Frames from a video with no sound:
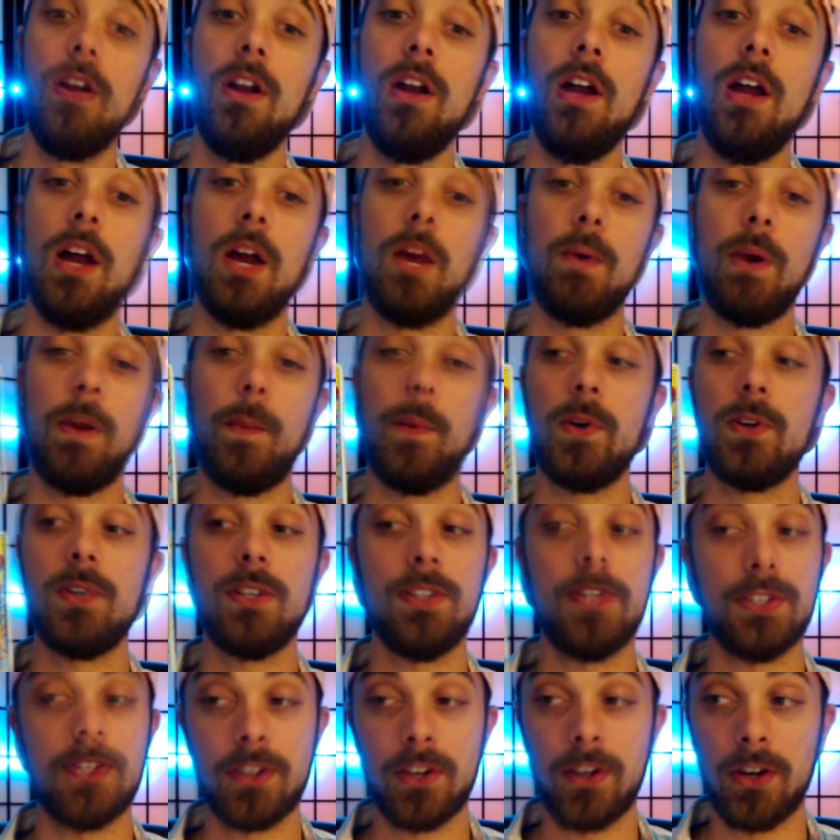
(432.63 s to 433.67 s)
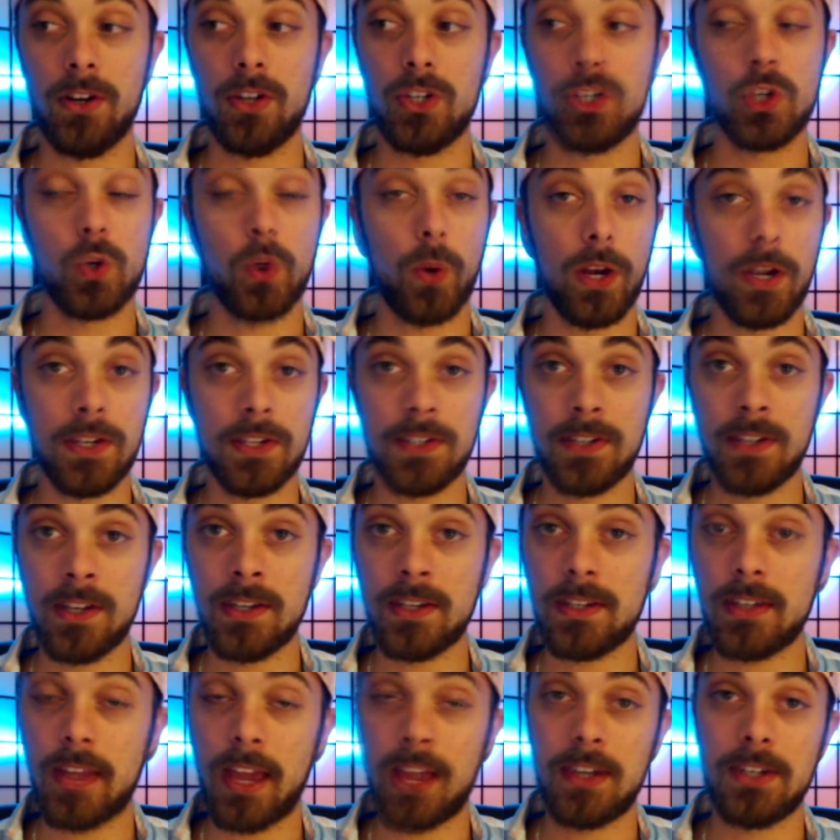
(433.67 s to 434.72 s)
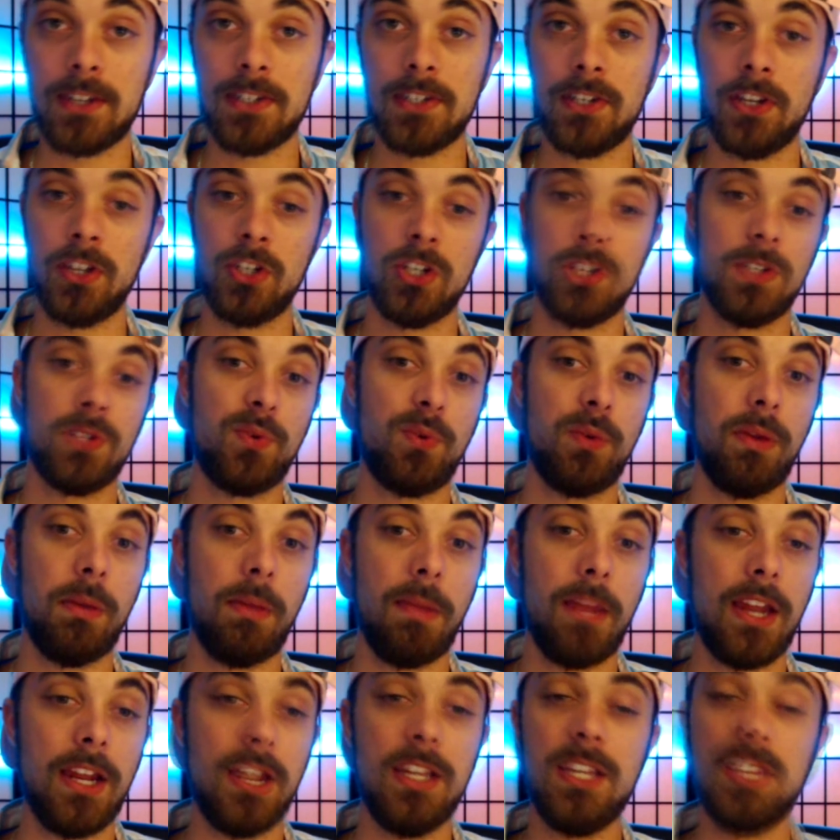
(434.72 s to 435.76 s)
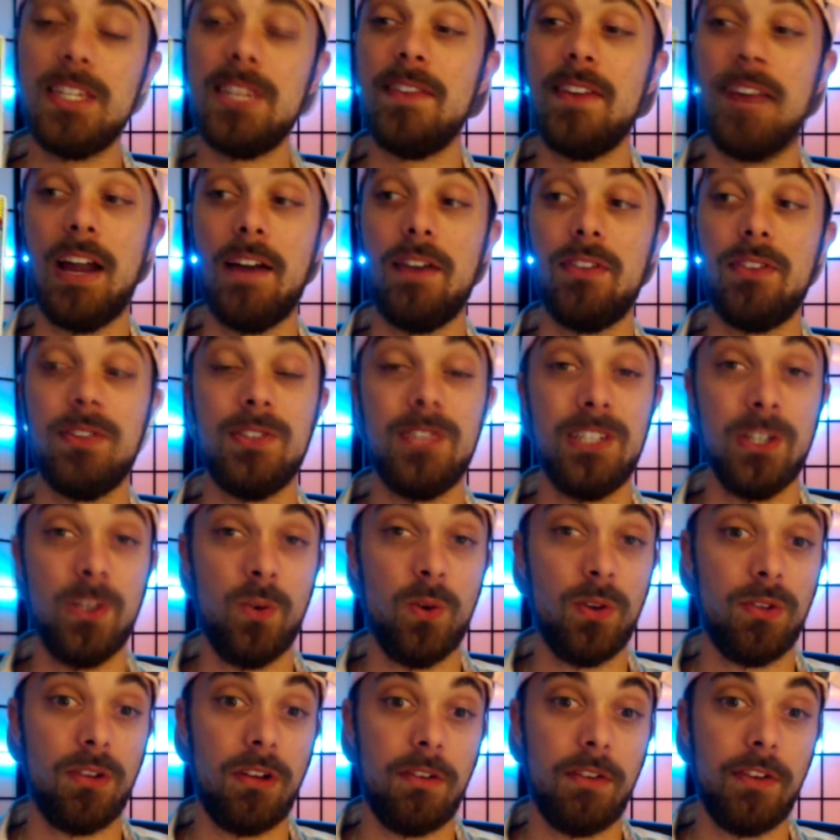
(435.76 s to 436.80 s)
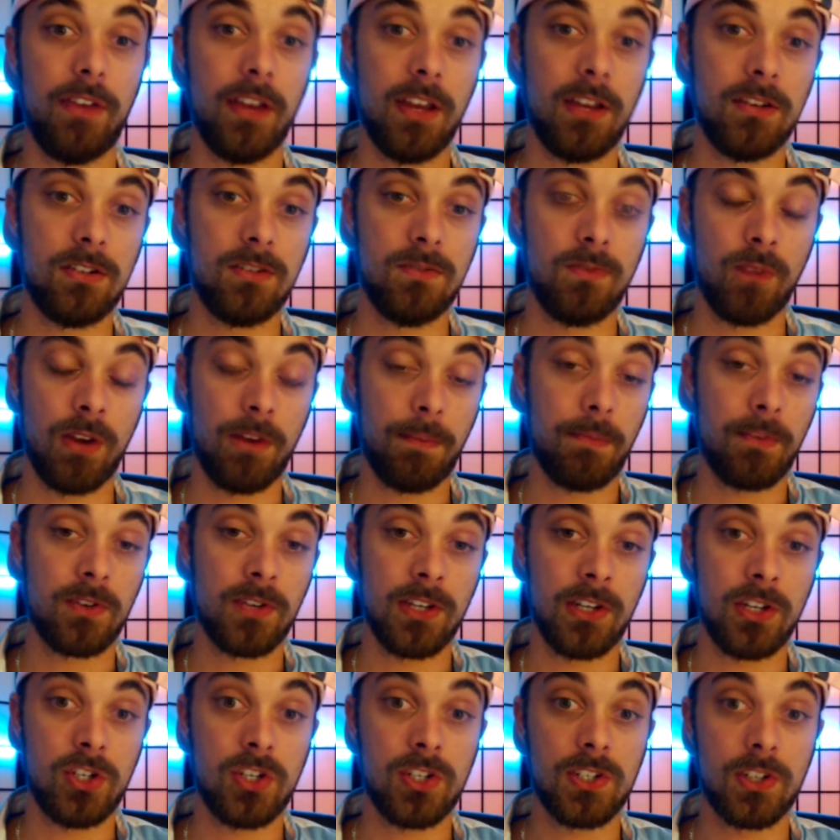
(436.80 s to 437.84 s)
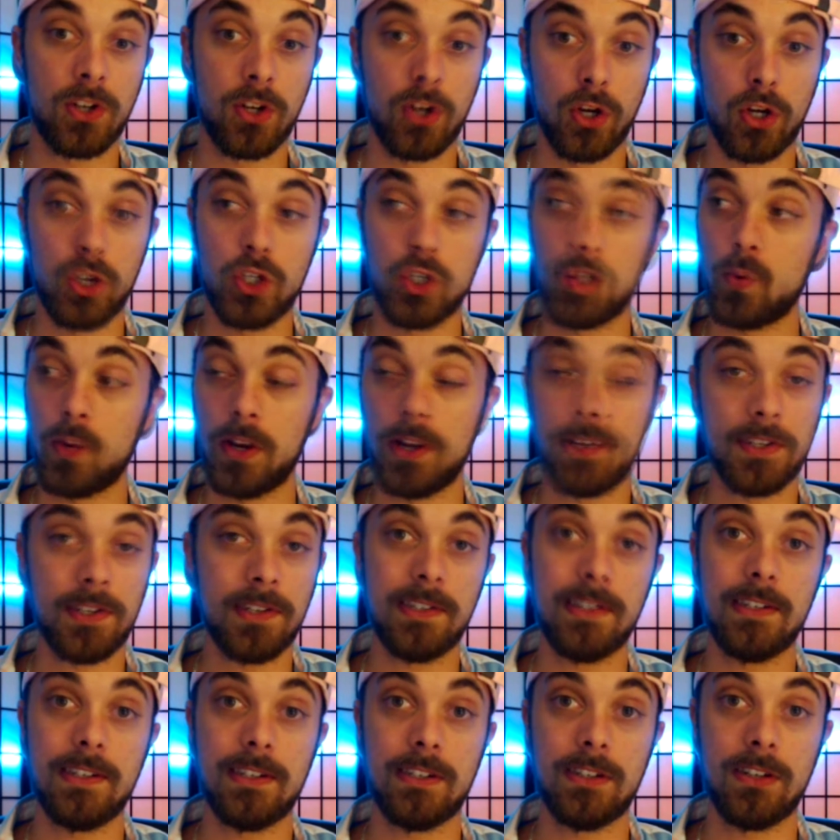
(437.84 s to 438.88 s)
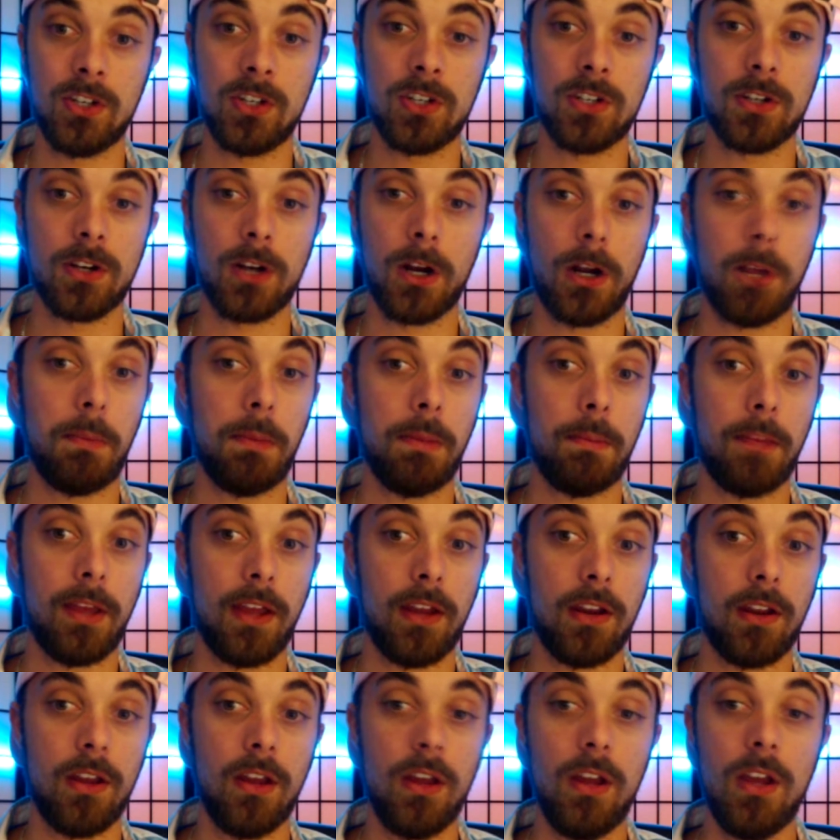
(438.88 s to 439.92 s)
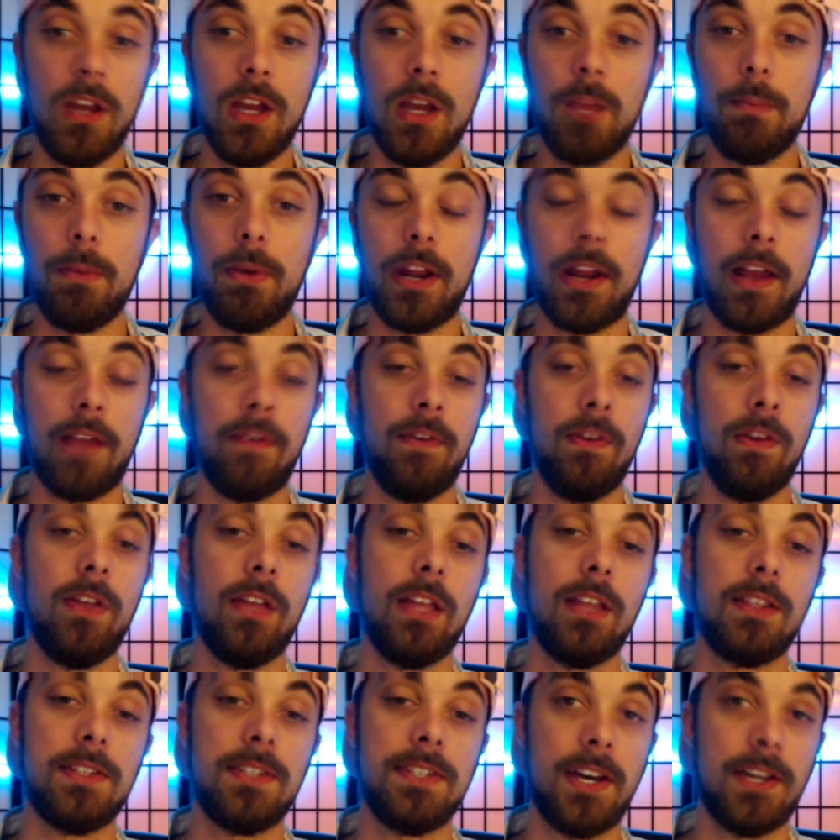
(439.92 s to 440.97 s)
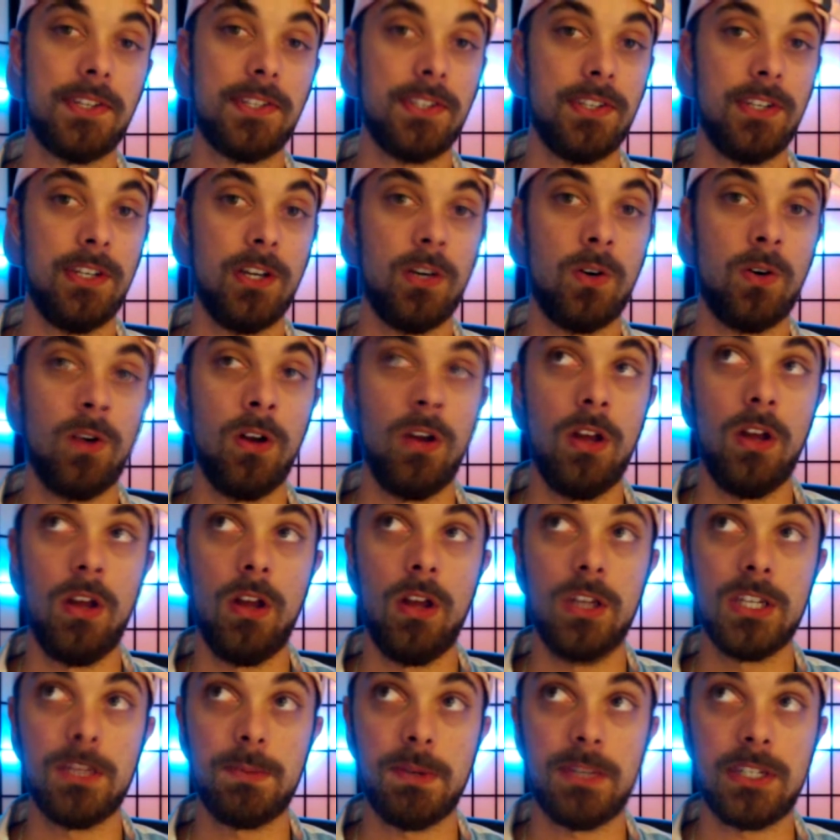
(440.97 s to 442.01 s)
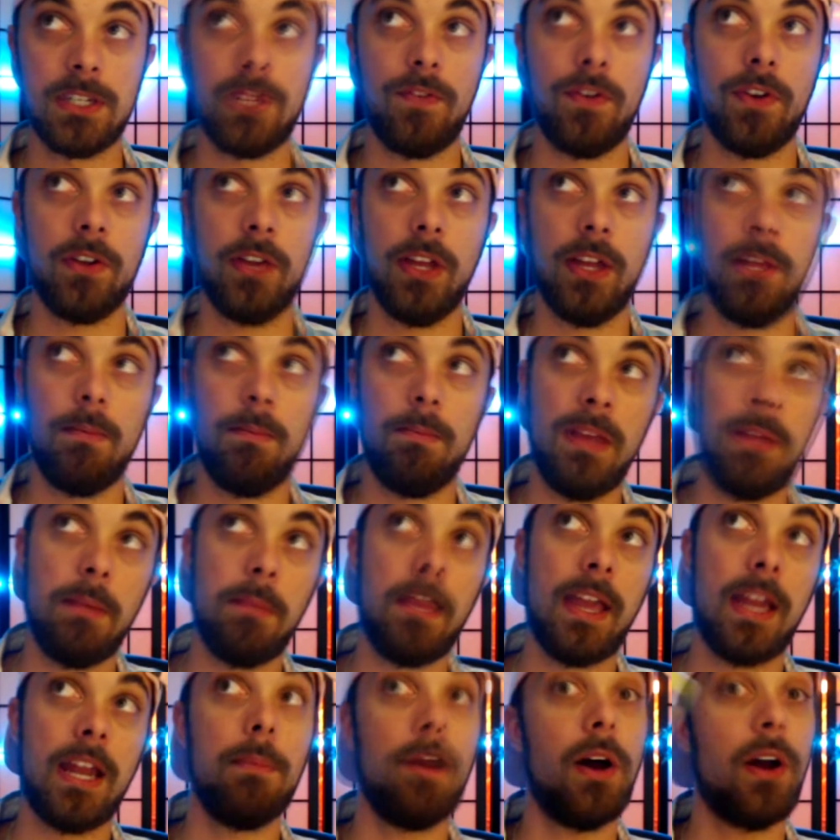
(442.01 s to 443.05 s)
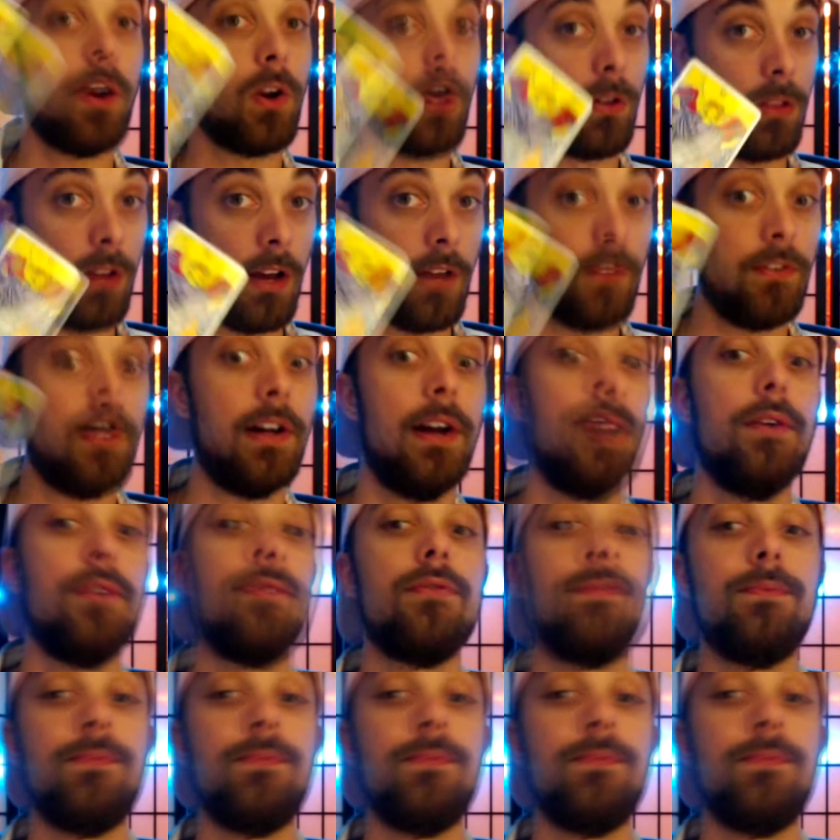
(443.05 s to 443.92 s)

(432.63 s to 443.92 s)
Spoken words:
It represents good choices and decisions will be made. It doesn't even have to deal with love. It could represent just good choices and decisions are going to be made. But I feel like this has to deal specifically being made about your love life.